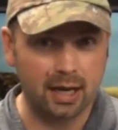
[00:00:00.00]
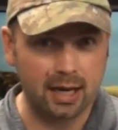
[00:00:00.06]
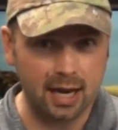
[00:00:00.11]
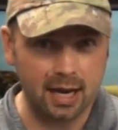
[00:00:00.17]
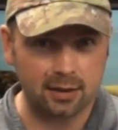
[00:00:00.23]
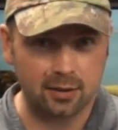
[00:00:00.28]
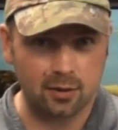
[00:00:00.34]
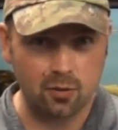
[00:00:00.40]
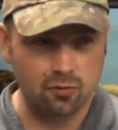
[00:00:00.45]

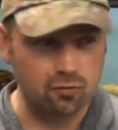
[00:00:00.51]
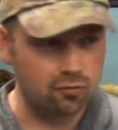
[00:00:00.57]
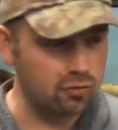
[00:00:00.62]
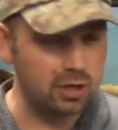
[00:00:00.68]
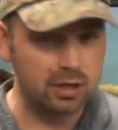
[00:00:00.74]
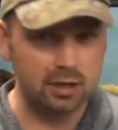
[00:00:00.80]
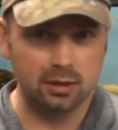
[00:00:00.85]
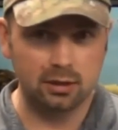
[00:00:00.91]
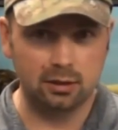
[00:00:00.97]
get a
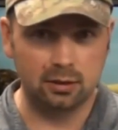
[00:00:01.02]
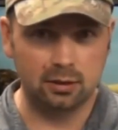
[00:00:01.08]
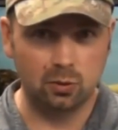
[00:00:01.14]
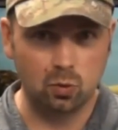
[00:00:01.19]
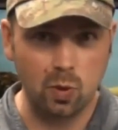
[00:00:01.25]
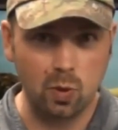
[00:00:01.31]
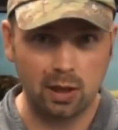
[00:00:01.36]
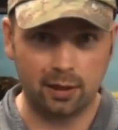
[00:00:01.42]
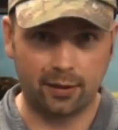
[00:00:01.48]
real
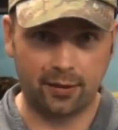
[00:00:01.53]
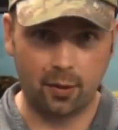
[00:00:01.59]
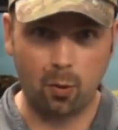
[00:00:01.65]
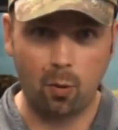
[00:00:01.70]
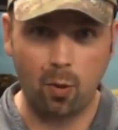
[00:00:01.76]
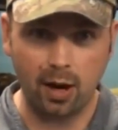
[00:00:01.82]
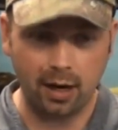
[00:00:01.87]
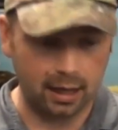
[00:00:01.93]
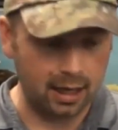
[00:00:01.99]
wealth
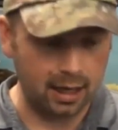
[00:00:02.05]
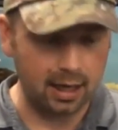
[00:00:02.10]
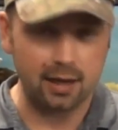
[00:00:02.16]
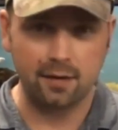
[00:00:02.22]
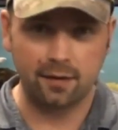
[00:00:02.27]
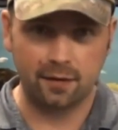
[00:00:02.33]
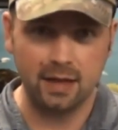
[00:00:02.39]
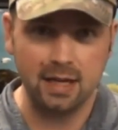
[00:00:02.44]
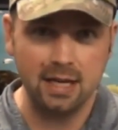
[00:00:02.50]
of
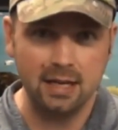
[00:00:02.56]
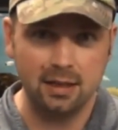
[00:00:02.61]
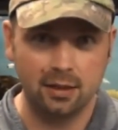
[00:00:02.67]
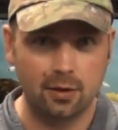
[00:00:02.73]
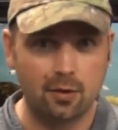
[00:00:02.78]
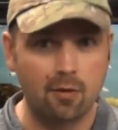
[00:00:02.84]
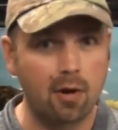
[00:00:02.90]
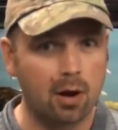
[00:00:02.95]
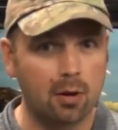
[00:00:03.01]
wildlife in and
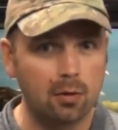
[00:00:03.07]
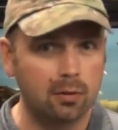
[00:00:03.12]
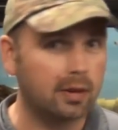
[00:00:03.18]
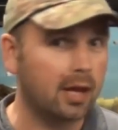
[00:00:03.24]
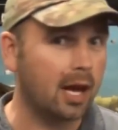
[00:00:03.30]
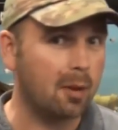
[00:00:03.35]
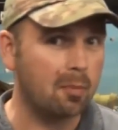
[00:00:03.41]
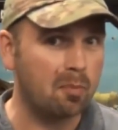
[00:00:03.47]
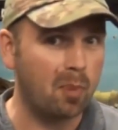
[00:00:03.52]
around
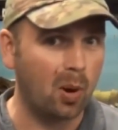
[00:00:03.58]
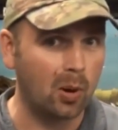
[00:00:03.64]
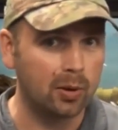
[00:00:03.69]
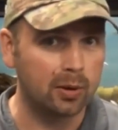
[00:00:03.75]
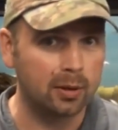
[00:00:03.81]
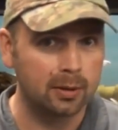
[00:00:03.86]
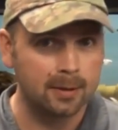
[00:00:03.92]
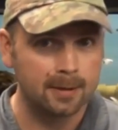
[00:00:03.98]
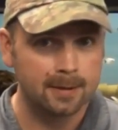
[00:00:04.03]
that
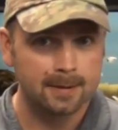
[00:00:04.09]
pond.